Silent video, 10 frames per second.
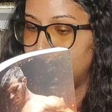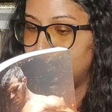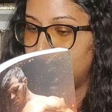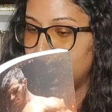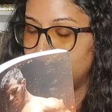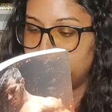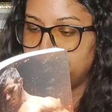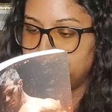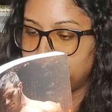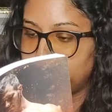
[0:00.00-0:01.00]
under pressure.
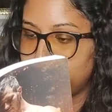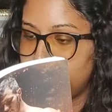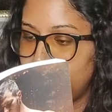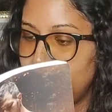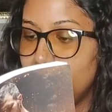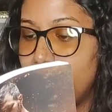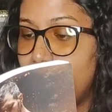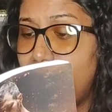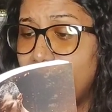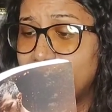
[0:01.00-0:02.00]

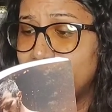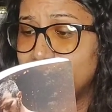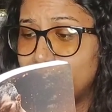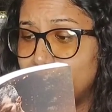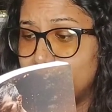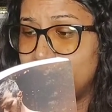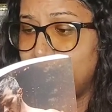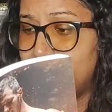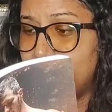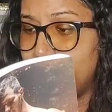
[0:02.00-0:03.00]
I could ask you the
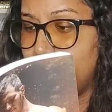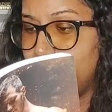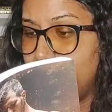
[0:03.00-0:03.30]
same thing.